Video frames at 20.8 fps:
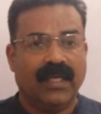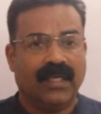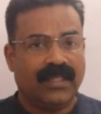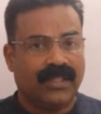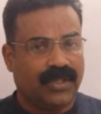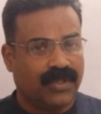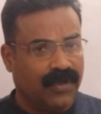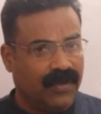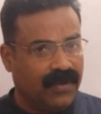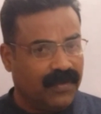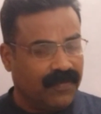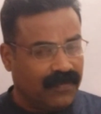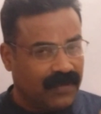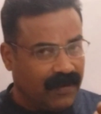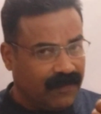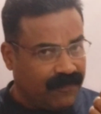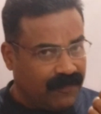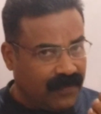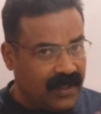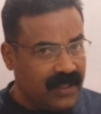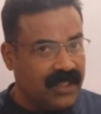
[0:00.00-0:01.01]
So the
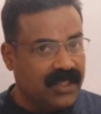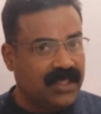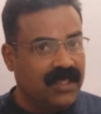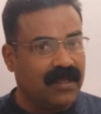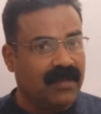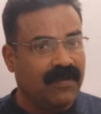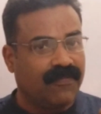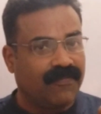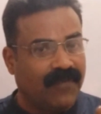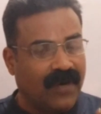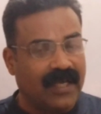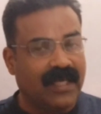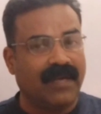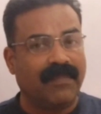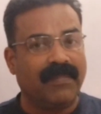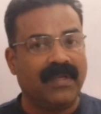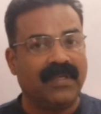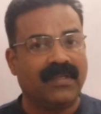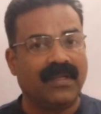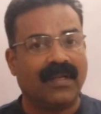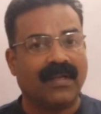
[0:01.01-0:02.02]
first
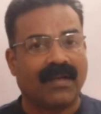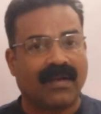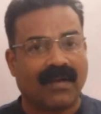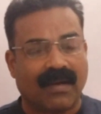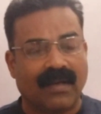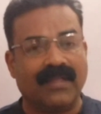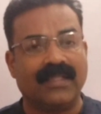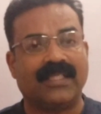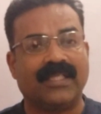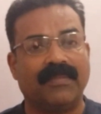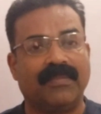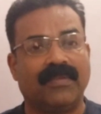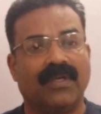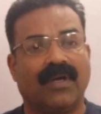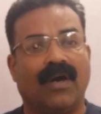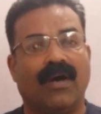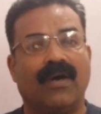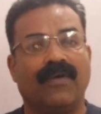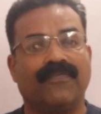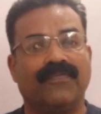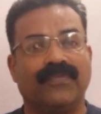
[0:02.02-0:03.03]
fundamental concept
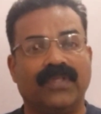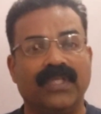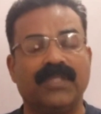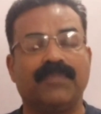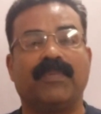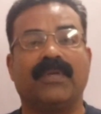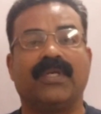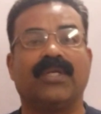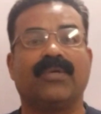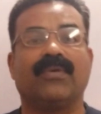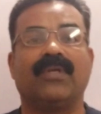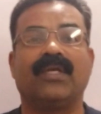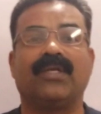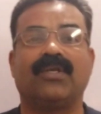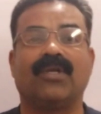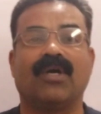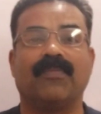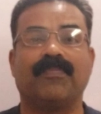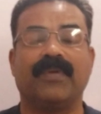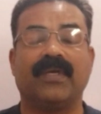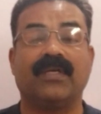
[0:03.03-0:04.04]
of this particular
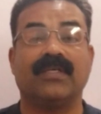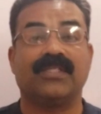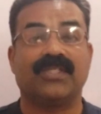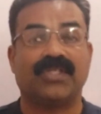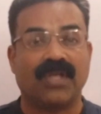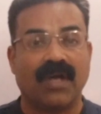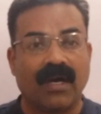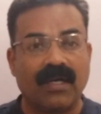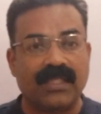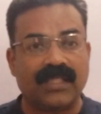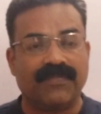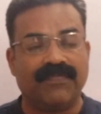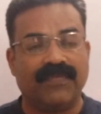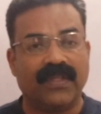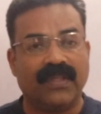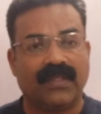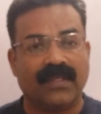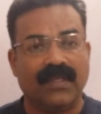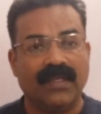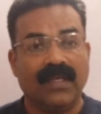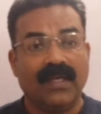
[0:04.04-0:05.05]
topic starts
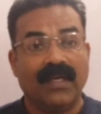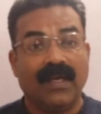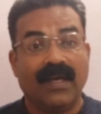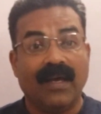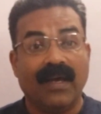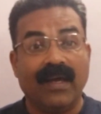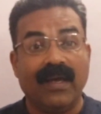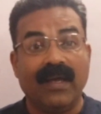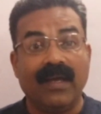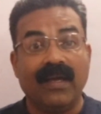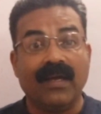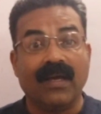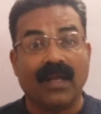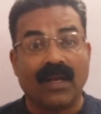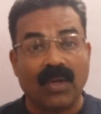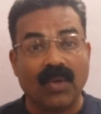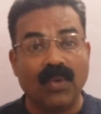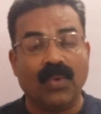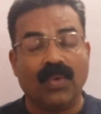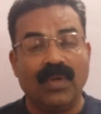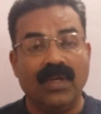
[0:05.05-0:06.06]
with a
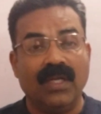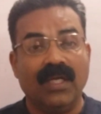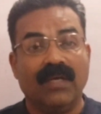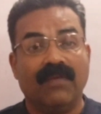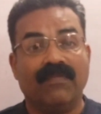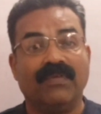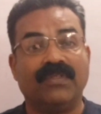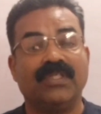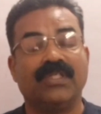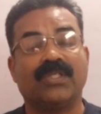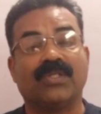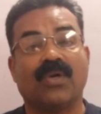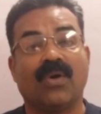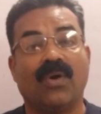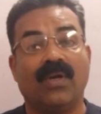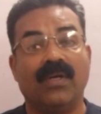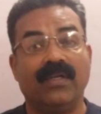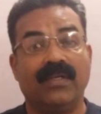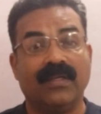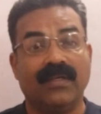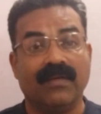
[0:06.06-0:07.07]
rule which is
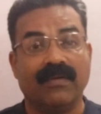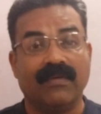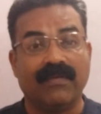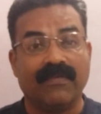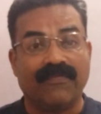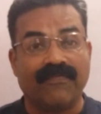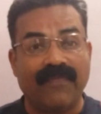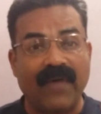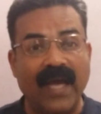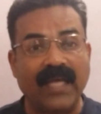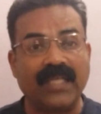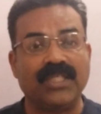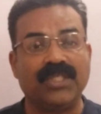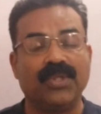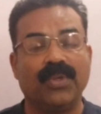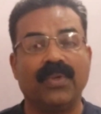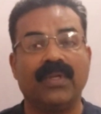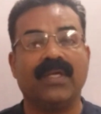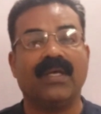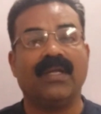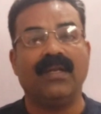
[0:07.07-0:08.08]
called
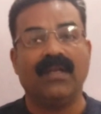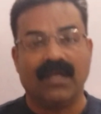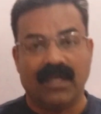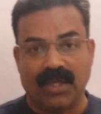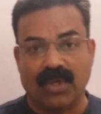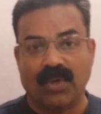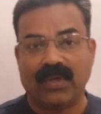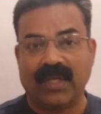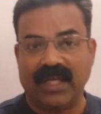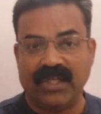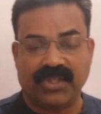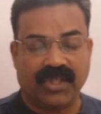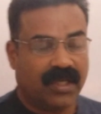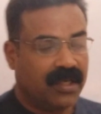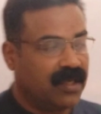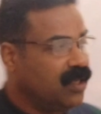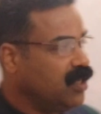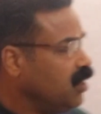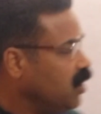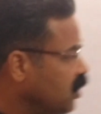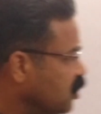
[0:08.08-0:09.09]
factorial notation.